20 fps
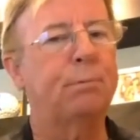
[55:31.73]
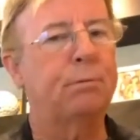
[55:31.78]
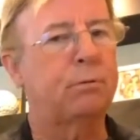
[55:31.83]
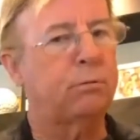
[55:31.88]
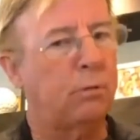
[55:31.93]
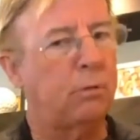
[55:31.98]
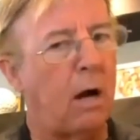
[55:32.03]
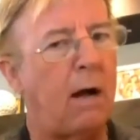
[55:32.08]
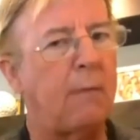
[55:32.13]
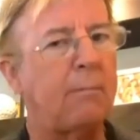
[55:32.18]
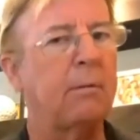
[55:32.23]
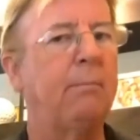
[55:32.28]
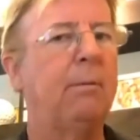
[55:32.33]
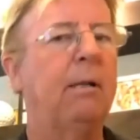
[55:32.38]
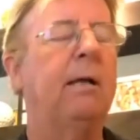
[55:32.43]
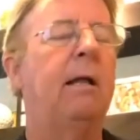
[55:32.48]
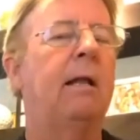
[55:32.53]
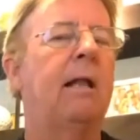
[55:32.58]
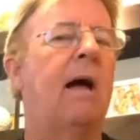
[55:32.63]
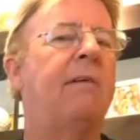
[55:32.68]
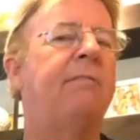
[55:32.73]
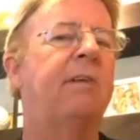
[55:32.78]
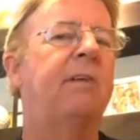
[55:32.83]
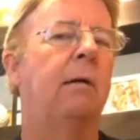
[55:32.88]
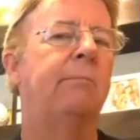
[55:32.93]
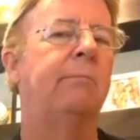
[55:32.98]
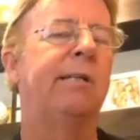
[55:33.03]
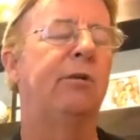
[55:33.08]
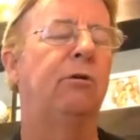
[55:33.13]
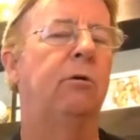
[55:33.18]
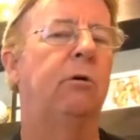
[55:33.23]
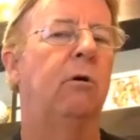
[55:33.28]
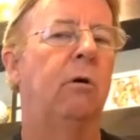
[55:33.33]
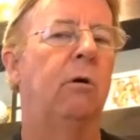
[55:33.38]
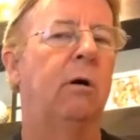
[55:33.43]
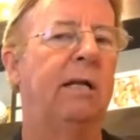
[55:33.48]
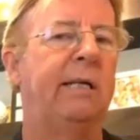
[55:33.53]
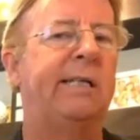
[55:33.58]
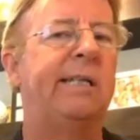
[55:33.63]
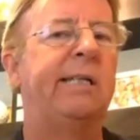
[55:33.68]
probably a lifetime student, or
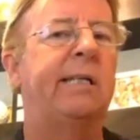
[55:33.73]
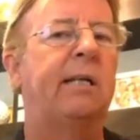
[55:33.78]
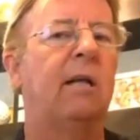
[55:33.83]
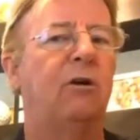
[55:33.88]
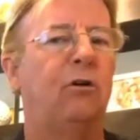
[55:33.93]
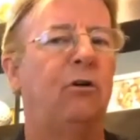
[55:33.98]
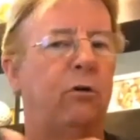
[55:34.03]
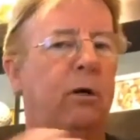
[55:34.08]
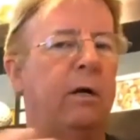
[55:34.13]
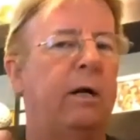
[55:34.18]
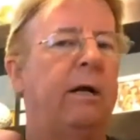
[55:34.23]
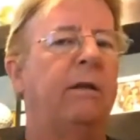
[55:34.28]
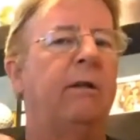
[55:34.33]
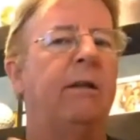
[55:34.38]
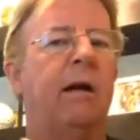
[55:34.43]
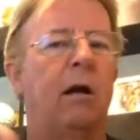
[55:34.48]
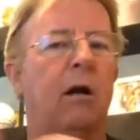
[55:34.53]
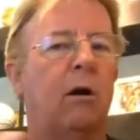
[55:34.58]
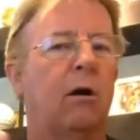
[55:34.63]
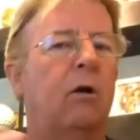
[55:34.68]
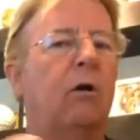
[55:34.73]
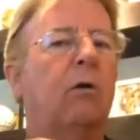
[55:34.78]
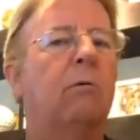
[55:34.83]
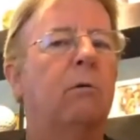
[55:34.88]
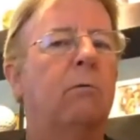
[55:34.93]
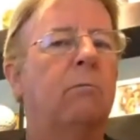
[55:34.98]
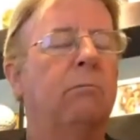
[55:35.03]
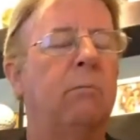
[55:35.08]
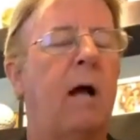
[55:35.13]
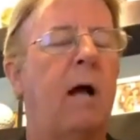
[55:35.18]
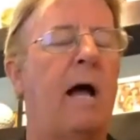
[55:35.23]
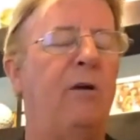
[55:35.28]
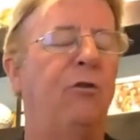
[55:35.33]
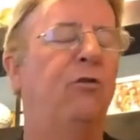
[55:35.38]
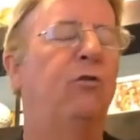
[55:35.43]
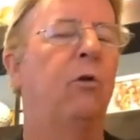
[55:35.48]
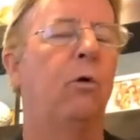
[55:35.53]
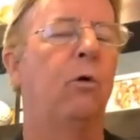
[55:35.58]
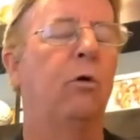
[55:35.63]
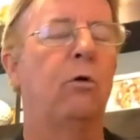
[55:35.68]
at least during their high
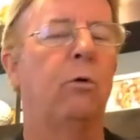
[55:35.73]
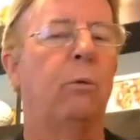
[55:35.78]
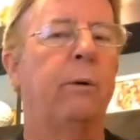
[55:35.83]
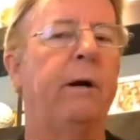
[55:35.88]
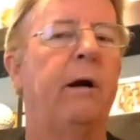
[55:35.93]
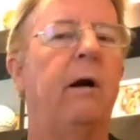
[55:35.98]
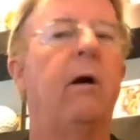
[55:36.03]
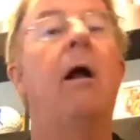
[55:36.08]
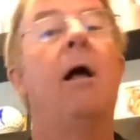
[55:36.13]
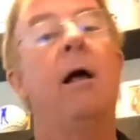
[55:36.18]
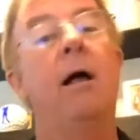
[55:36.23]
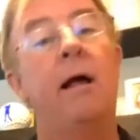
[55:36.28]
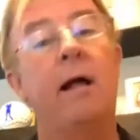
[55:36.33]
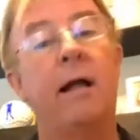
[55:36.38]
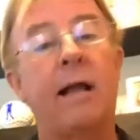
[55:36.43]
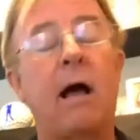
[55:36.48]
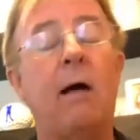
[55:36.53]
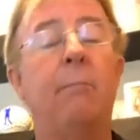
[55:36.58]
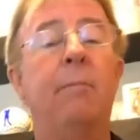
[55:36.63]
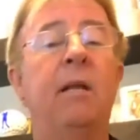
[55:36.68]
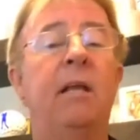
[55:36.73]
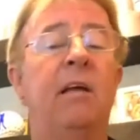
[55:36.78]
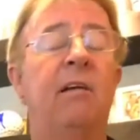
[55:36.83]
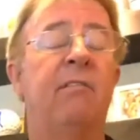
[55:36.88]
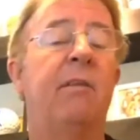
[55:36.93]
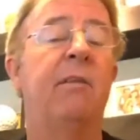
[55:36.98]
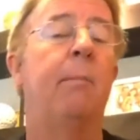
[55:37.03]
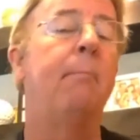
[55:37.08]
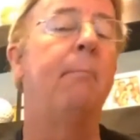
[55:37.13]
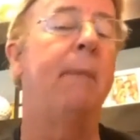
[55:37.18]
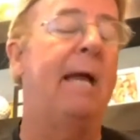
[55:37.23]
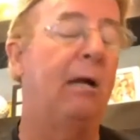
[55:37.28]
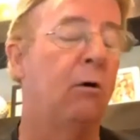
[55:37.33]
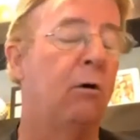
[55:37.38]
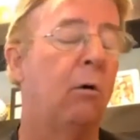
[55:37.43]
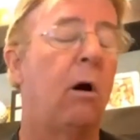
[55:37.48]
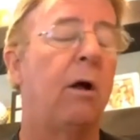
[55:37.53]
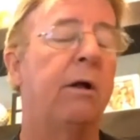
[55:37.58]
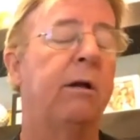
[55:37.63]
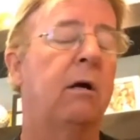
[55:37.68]
school career. And how many of them may
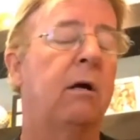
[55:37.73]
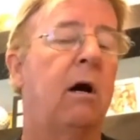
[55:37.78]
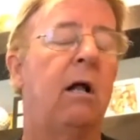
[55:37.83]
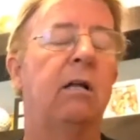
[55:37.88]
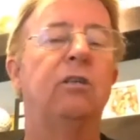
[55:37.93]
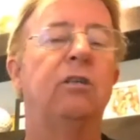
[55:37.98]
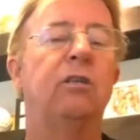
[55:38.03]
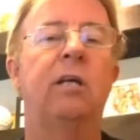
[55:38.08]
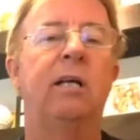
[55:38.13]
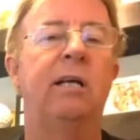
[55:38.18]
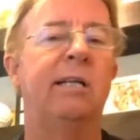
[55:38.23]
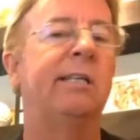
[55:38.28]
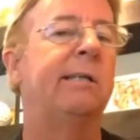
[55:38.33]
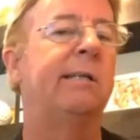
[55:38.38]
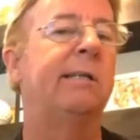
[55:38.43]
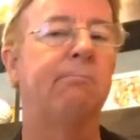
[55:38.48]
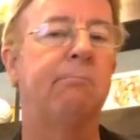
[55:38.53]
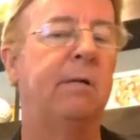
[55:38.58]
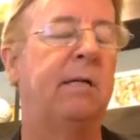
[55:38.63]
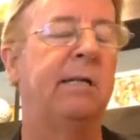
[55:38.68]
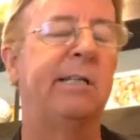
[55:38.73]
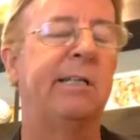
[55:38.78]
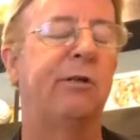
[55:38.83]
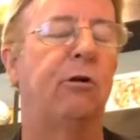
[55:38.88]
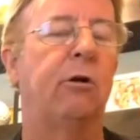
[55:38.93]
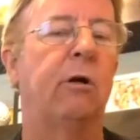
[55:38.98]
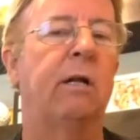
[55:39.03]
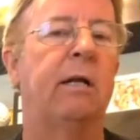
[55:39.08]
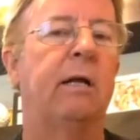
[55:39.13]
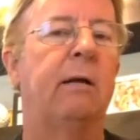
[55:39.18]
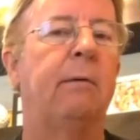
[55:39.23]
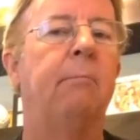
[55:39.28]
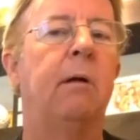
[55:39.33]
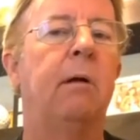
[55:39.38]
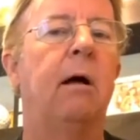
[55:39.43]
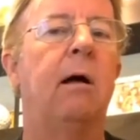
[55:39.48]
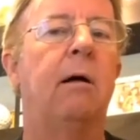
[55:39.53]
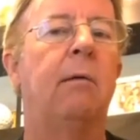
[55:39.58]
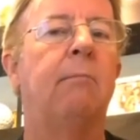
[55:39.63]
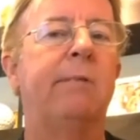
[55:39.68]
go on to college is certainly
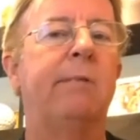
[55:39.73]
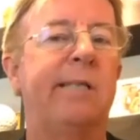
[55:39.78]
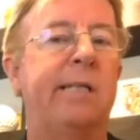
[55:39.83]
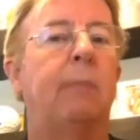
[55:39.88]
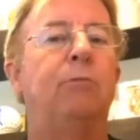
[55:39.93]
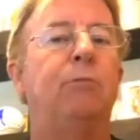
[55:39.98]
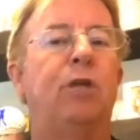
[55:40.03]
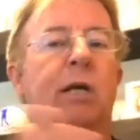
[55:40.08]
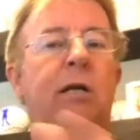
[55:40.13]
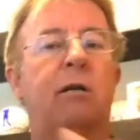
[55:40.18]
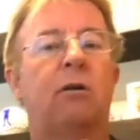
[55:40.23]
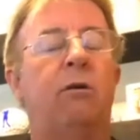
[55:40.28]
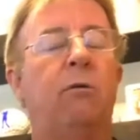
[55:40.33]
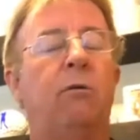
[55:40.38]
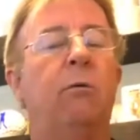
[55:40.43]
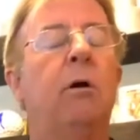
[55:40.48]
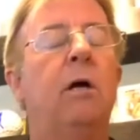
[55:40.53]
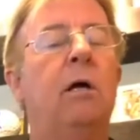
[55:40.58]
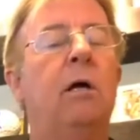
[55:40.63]
subject to